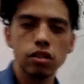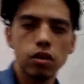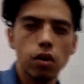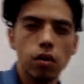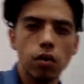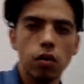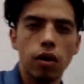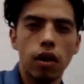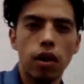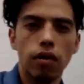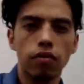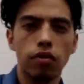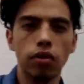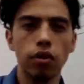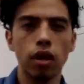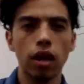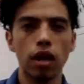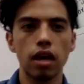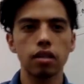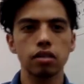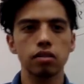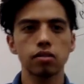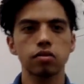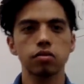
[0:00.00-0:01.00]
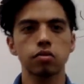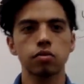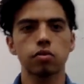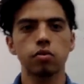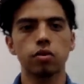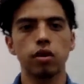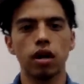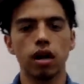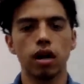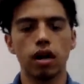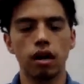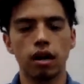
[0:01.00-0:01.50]
And so if you
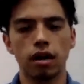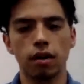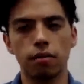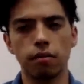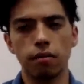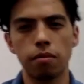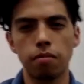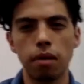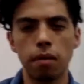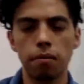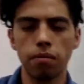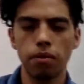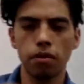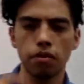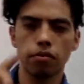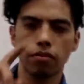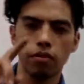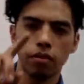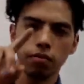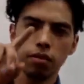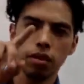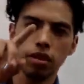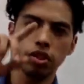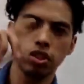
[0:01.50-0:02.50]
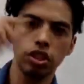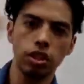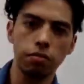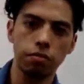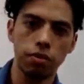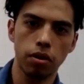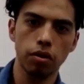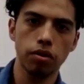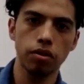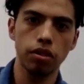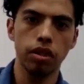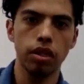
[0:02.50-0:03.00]
guys remember from the
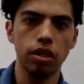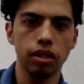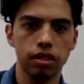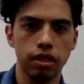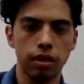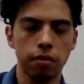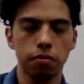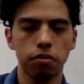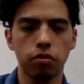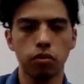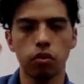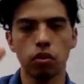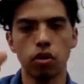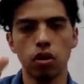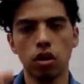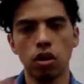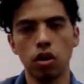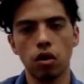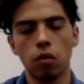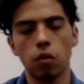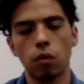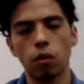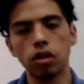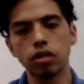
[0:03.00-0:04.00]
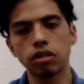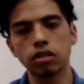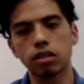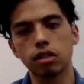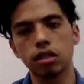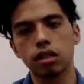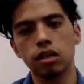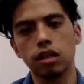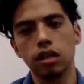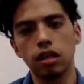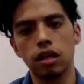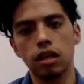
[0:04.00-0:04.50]
G protein example,
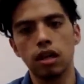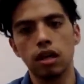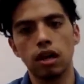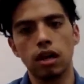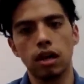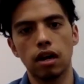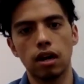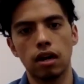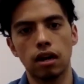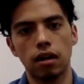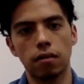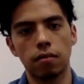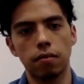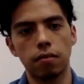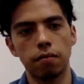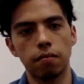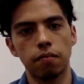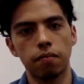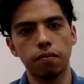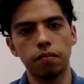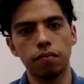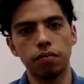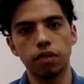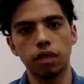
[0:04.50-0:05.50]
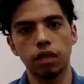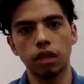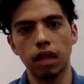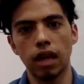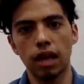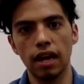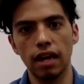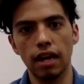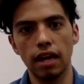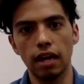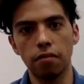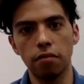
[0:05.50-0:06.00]
once the
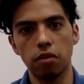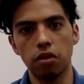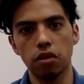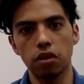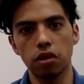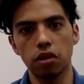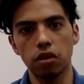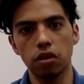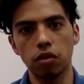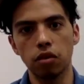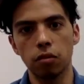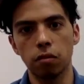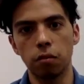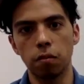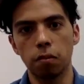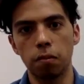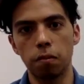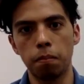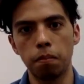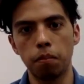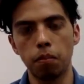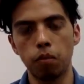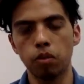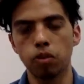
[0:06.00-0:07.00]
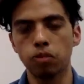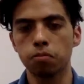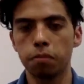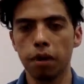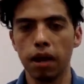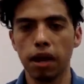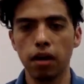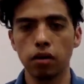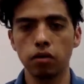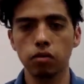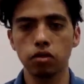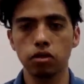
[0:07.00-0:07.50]
ligand molecule was
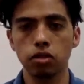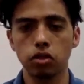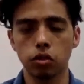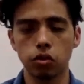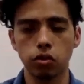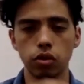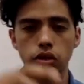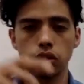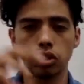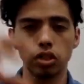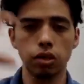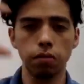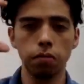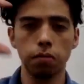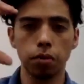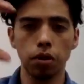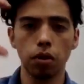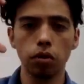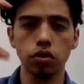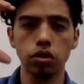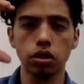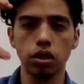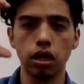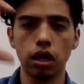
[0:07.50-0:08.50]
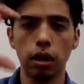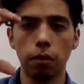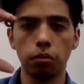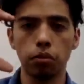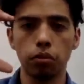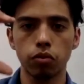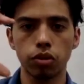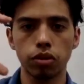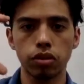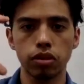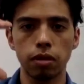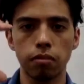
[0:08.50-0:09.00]
bound to the G protein
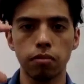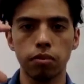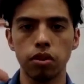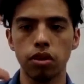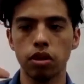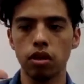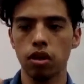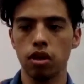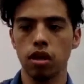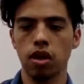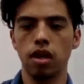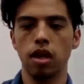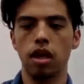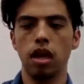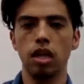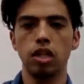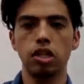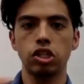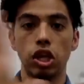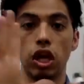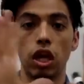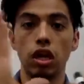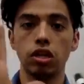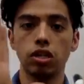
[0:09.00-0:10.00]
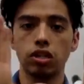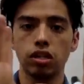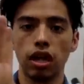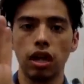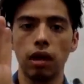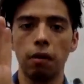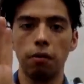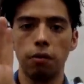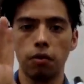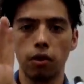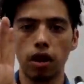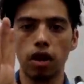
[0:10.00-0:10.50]
coupled receptor, it changed
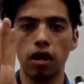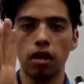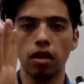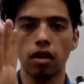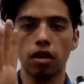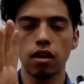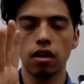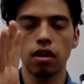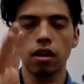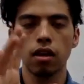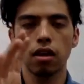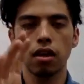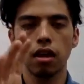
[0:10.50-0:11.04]
shape, right?